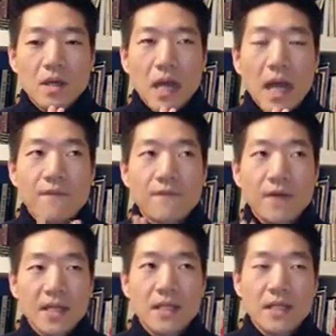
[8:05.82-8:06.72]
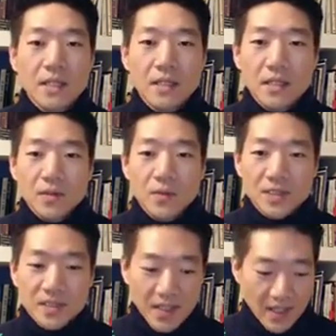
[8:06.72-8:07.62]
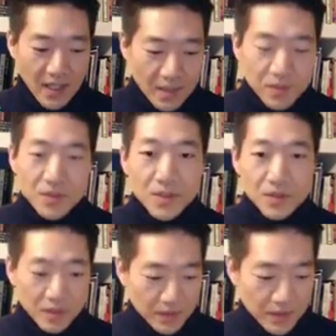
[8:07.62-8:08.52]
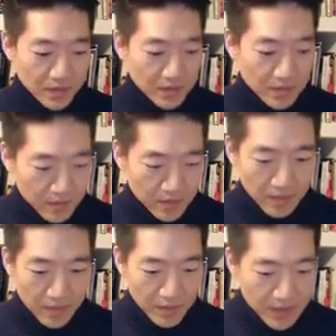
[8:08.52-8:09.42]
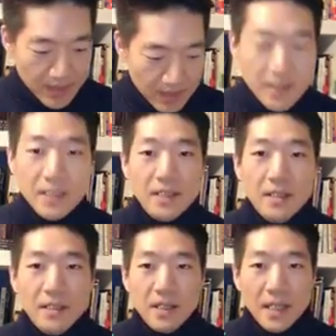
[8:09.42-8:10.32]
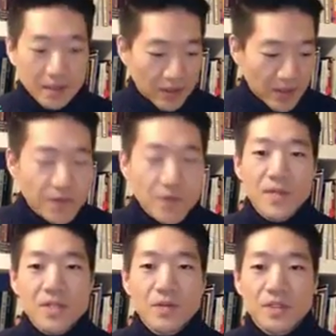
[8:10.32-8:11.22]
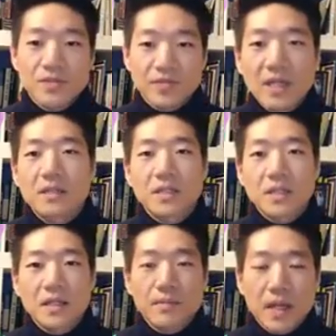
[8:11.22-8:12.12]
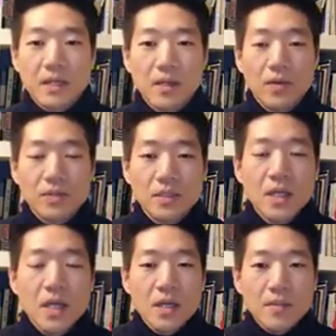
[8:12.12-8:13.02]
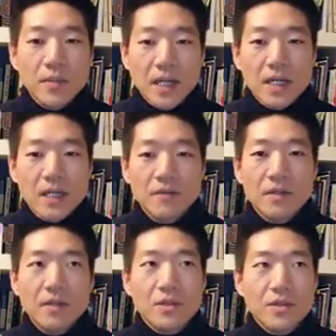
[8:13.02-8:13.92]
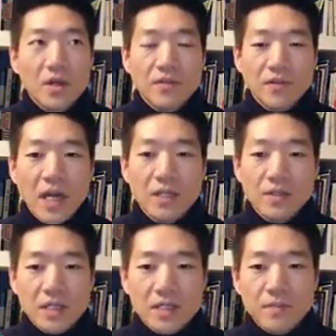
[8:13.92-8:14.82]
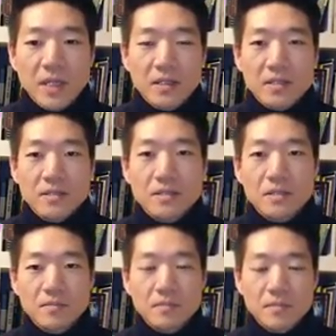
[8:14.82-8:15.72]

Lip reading: I finally was able to see, like, the information was right underneath my nose, but I never thought of gratitude as being this